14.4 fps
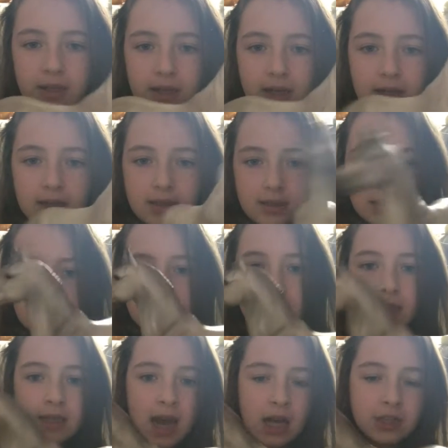And
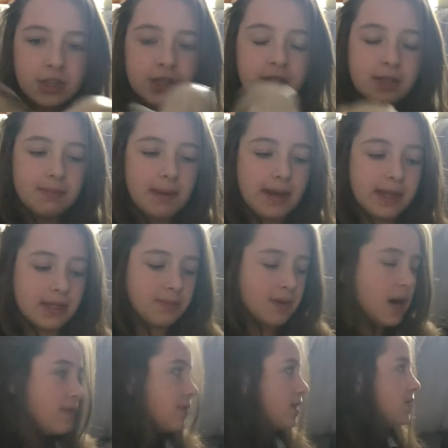he actually couldn't make it to
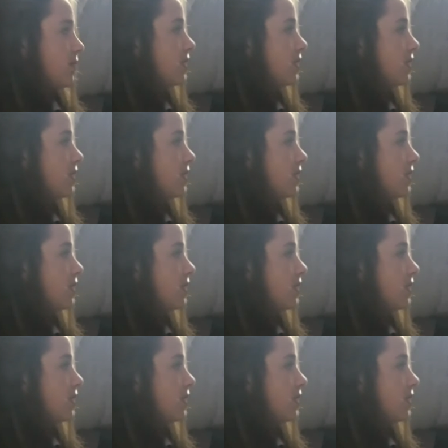Breyerfest